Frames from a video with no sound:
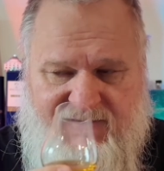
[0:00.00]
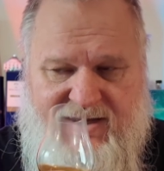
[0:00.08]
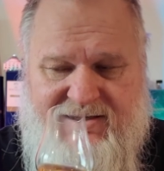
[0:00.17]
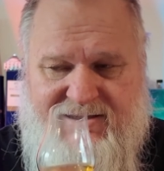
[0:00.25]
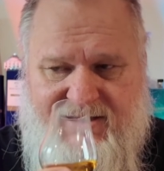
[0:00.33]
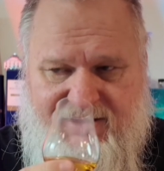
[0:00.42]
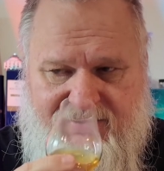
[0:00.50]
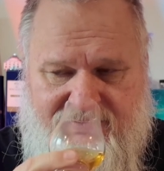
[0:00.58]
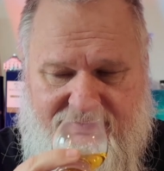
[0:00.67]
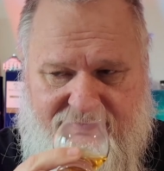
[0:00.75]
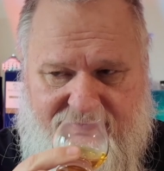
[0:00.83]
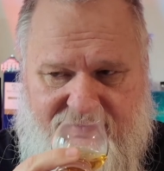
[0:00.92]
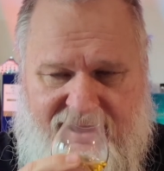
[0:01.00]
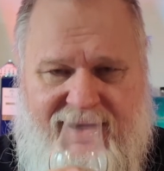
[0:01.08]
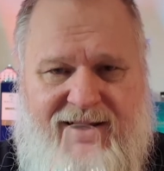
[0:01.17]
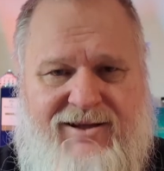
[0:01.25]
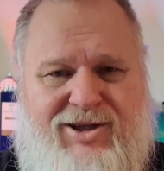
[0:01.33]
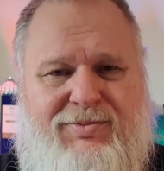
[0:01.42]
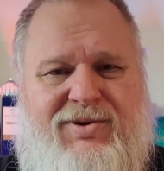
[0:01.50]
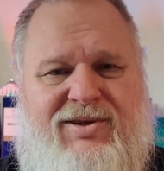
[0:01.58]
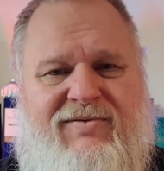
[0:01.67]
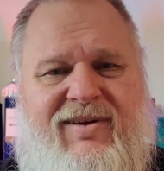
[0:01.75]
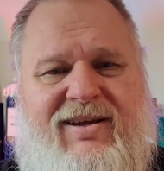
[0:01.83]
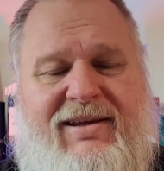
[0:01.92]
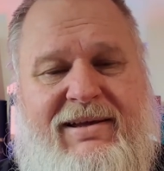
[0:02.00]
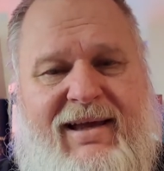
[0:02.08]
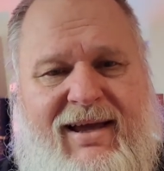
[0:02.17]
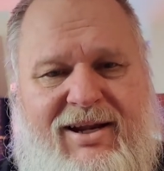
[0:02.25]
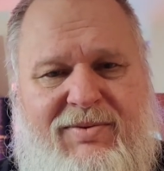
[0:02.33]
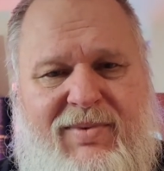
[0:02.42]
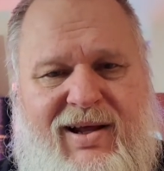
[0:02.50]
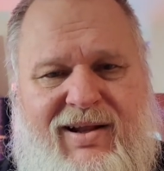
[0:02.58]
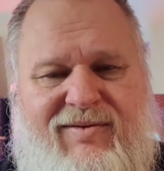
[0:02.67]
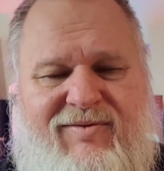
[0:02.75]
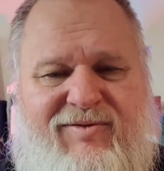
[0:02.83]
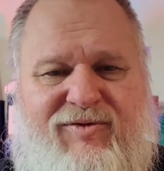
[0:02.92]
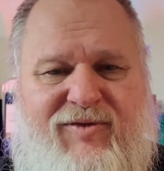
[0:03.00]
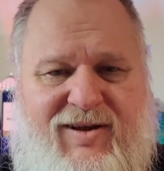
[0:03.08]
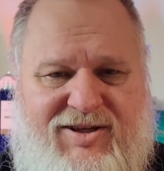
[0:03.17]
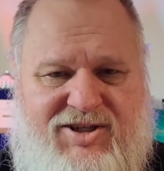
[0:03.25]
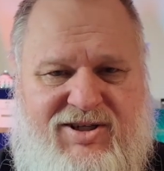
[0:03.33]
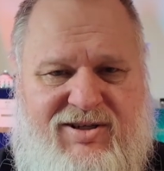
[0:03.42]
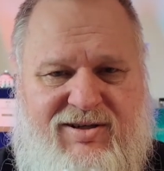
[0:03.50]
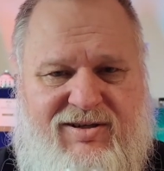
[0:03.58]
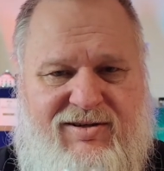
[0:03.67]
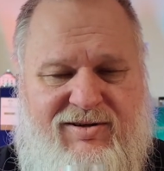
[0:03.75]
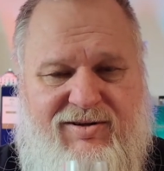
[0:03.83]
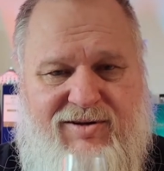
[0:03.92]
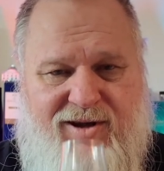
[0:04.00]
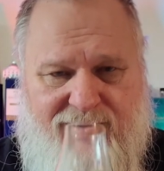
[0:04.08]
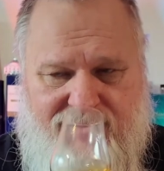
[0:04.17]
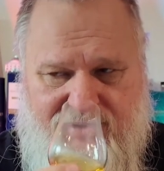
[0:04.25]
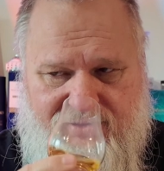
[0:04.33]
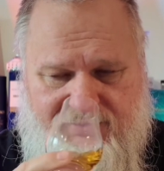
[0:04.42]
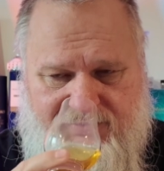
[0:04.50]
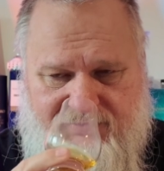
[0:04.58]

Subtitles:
There's a little bit of a caramel fudge note.